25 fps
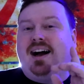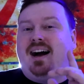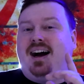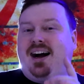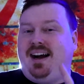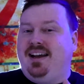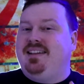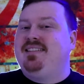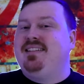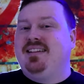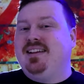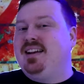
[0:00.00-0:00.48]

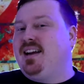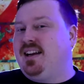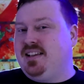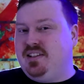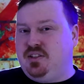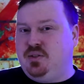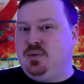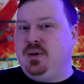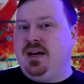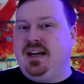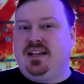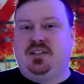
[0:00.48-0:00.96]
I think I
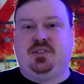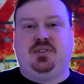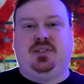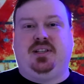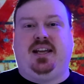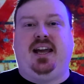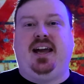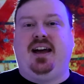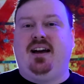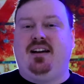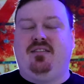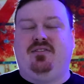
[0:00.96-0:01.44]
do
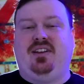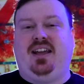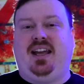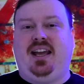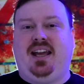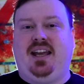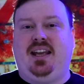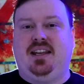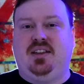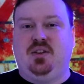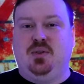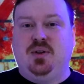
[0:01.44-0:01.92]
actually have
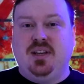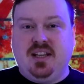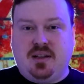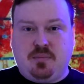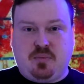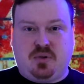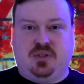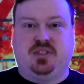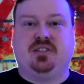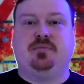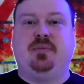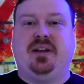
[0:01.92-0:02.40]
a unique
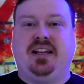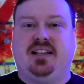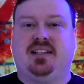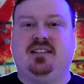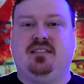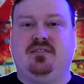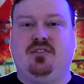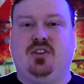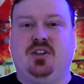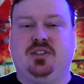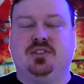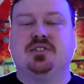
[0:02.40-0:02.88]

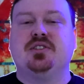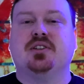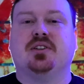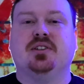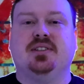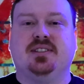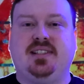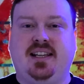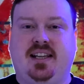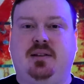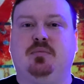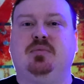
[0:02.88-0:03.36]
perspective on
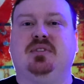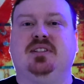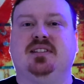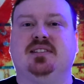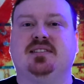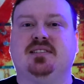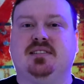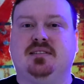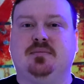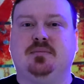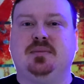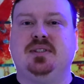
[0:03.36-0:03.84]

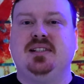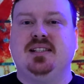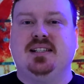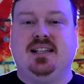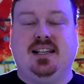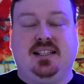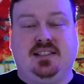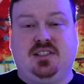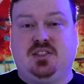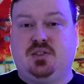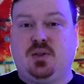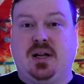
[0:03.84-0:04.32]
turntablism
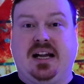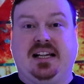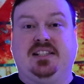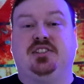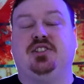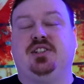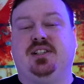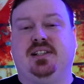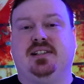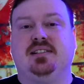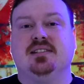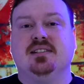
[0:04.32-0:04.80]
and
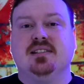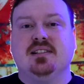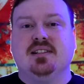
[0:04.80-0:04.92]
scratching